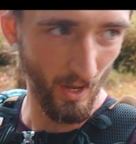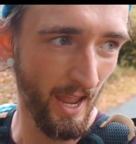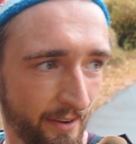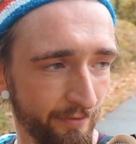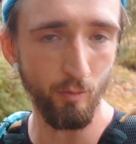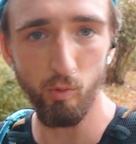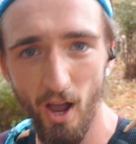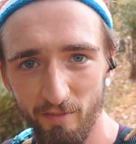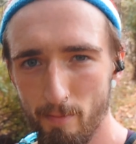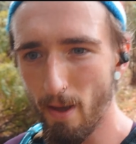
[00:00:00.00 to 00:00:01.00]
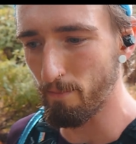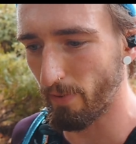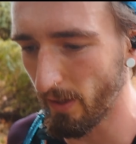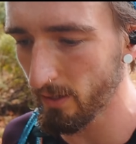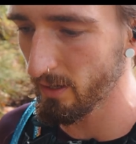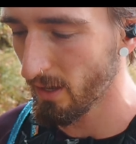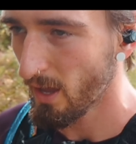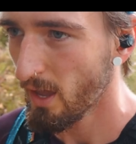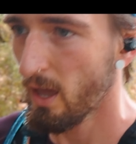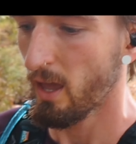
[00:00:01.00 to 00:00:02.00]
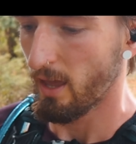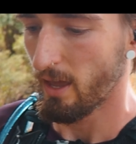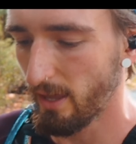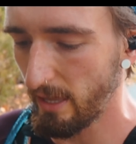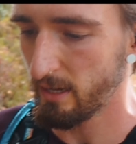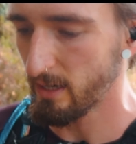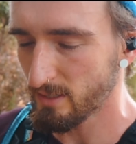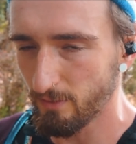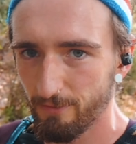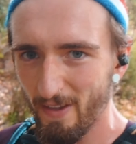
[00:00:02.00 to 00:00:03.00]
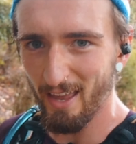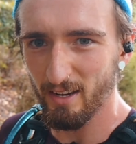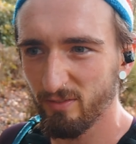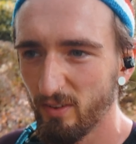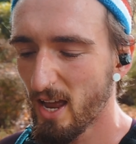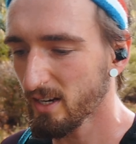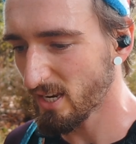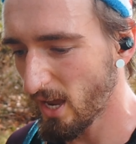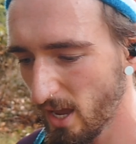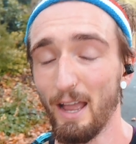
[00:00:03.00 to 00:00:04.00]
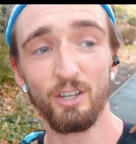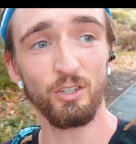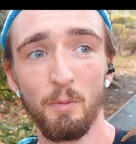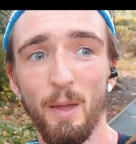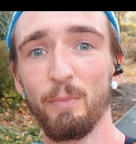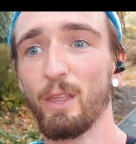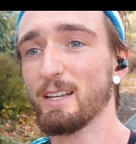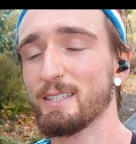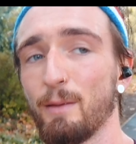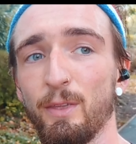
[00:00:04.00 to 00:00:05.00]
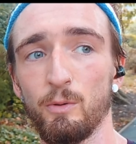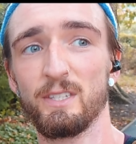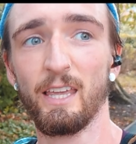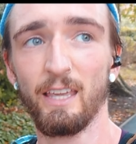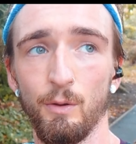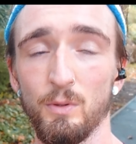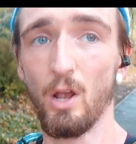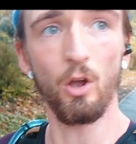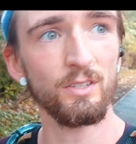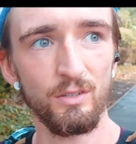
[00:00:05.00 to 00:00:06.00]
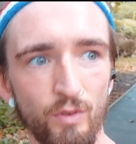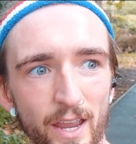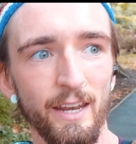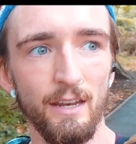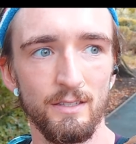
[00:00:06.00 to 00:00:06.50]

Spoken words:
And from what I remember, it is fairly flat. I actually remember the last time that I was here, it was also raining.